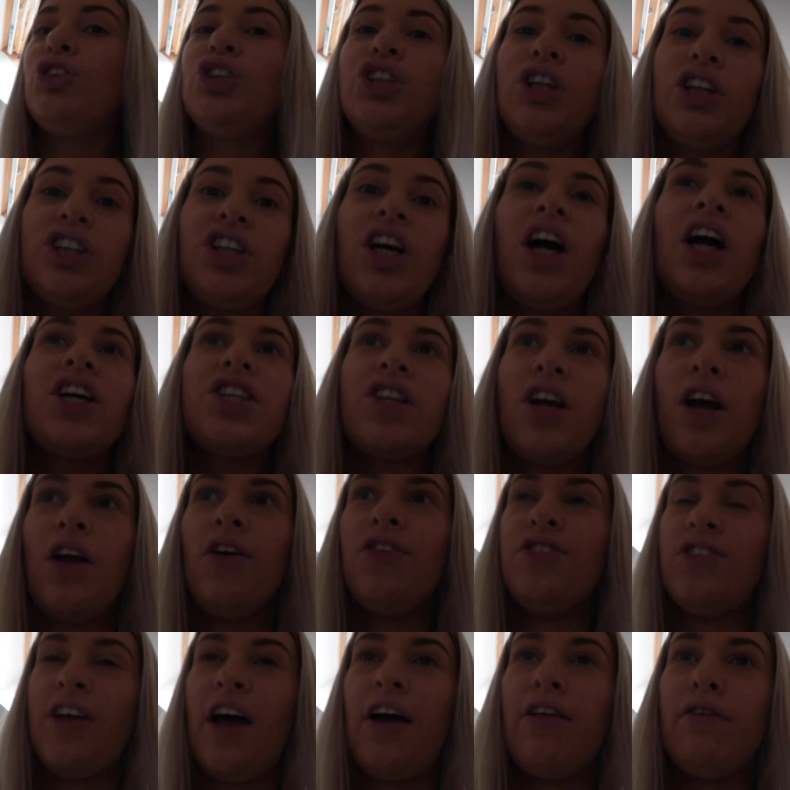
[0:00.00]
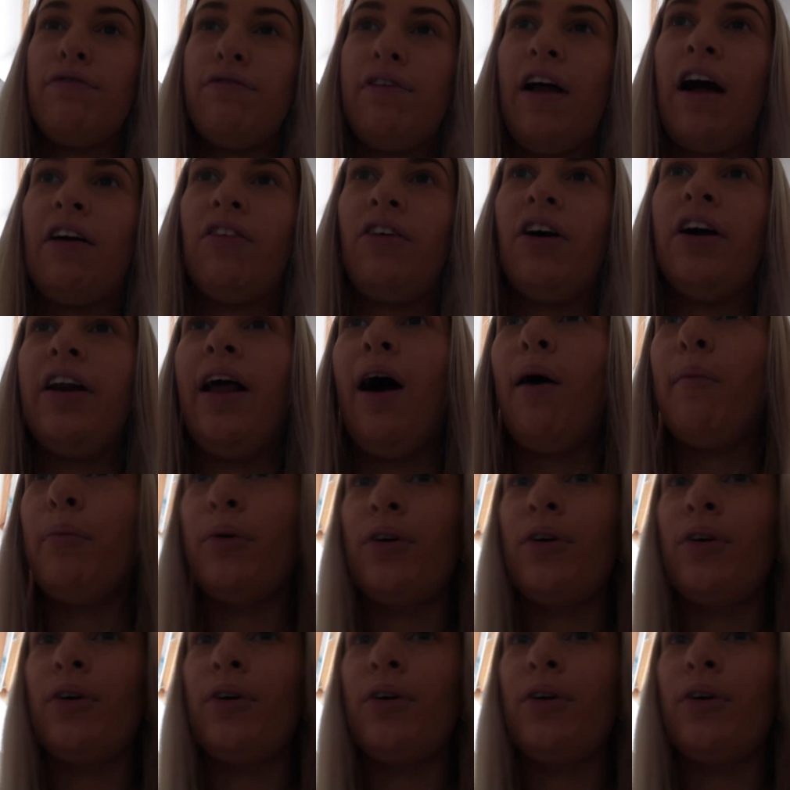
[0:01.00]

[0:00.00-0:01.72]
Should I show you the state of the flat right now?